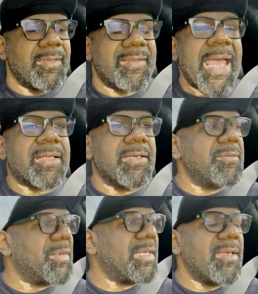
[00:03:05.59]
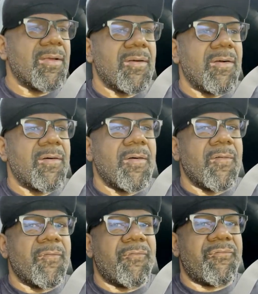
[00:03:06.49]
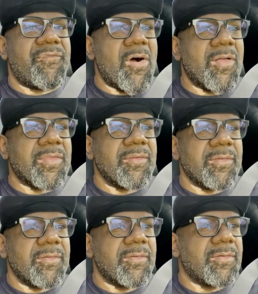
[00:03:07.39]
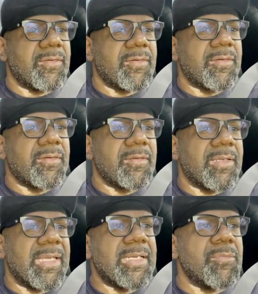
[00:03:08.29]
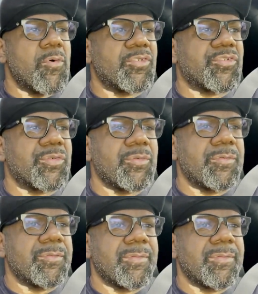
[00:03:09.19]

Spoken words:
That couldn't be farther any more true.